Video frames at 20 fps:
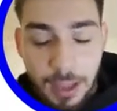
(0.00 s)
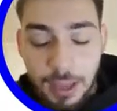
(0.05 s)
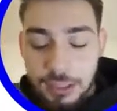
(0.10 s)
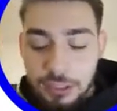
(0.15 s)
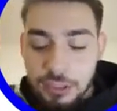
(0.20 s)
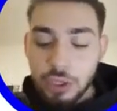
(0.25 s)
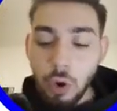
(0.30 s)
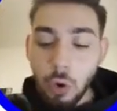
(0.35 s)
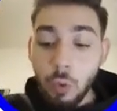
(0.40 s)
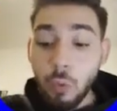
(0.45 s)

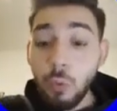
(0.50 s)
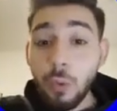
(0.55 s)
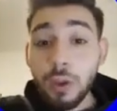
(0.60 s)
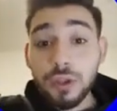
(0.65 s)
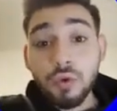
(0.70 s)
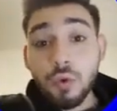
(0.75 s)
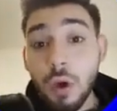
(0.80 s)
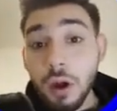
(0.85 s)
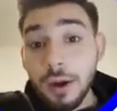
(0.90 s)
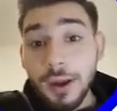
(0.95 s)
So what
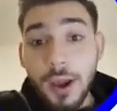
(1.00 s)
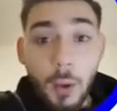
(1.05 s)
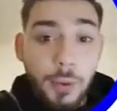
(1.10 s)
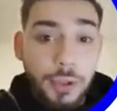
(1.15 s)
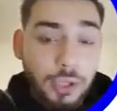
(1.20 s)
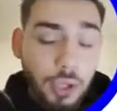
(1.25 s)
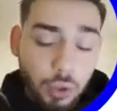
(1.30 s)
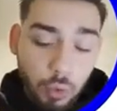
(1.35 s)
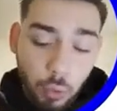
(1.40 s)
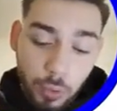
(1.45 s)
you are going
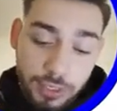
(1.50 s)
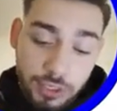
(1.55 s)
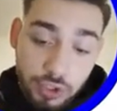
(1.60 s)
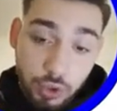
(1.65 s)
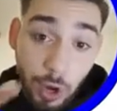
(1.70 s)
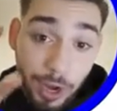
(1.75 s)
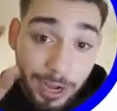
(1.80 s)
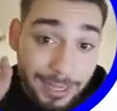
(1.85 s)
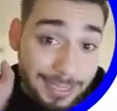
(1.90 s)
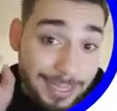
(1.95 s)
to do is you're
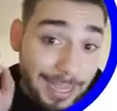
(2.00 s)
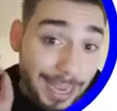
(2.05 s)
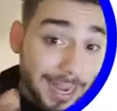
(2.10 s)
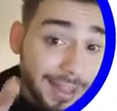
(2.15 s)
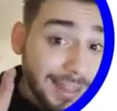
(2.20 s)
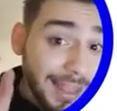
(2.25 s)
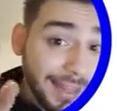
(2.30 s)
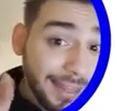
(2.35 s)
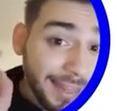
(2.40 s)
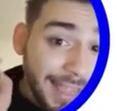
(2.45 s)
gonna take
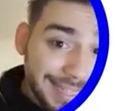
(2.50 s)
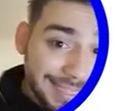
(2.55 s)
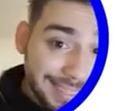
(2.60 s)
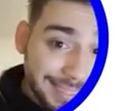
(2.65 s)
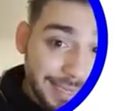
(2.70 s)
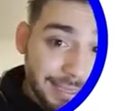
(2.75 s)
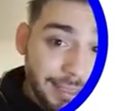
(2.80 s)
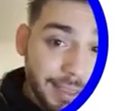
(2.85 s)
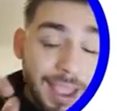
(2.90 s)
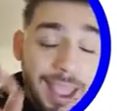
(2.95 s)
that ad
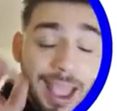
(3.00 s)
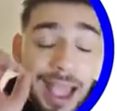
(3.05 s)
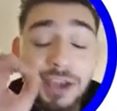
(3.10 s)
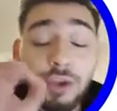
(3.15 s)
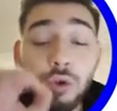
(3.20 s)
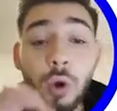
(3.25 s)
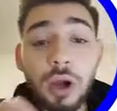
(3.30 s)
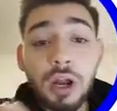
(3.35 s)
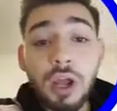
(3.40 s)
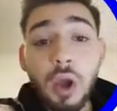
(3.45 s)
set and
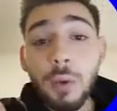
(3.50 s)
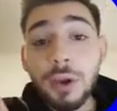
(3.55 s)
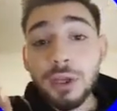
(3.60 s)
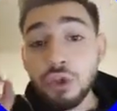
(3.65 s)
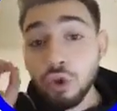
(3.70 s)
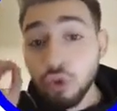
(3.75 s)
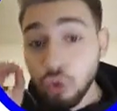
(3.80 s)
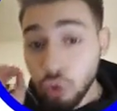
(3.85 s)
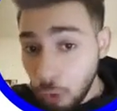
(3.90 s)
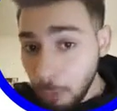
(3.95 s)
you are going
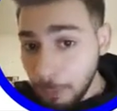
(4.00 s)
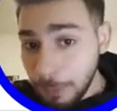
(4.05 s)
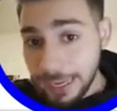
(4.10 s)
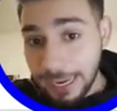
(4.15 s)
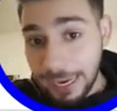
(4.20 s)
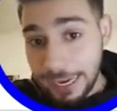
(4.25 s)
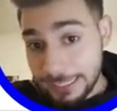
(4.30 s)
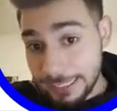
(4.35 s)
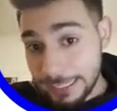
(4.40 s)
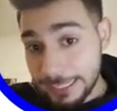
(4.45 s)
to
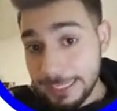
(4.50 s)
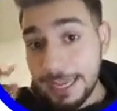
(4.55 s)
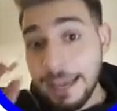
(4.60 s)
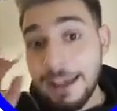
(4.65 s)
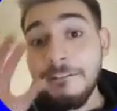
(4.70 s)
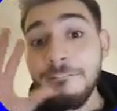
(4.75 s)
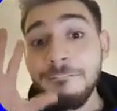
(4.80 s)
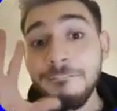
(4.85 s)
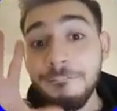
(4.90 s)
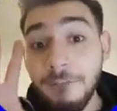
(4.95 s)
duplicate it
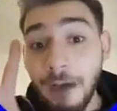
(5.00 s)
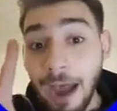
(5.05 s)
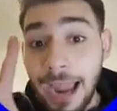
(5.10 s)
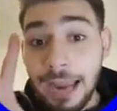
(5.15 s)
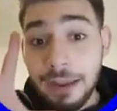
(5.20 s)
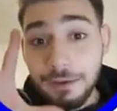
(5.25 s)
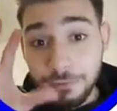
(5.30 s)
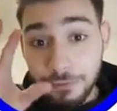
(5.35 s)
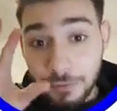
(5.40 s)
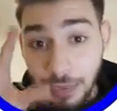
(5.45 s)

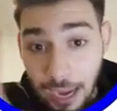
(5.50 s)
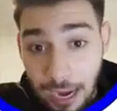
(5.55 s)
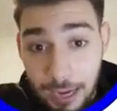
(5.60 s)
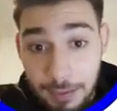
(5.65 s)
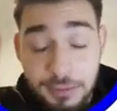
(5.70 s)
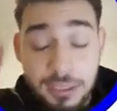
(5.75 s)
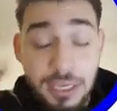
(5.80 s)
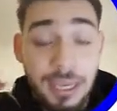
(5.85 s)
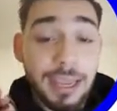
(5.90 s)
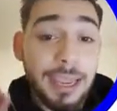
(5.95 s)
5
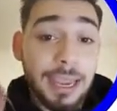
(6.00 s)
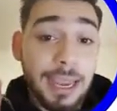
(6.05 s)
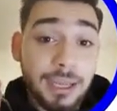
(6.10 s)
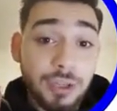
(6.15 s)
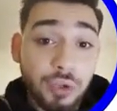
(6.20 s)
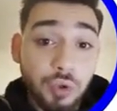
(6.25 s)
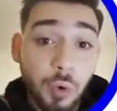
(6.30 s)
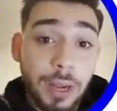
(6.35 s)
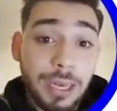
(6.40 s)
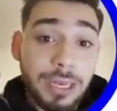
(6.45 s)
times
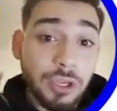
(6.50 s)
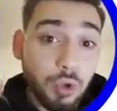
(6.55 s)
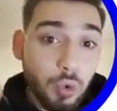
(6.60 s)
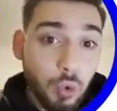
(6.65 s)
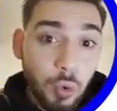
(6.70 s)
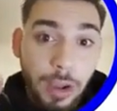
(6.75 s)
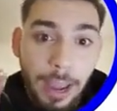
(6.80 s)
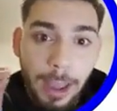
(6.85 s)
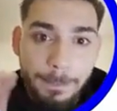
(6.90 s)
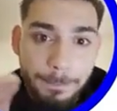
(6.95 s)
into a
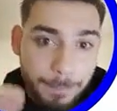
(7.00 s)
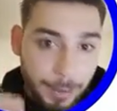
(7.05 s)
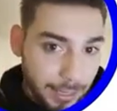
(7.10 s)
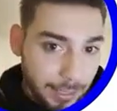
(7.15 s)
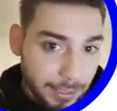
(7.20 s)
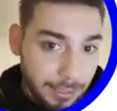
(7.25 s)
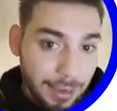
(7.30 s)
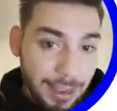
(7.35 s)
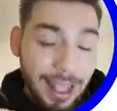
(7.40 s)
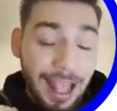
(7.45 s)
new
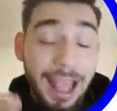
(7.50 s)
campaign.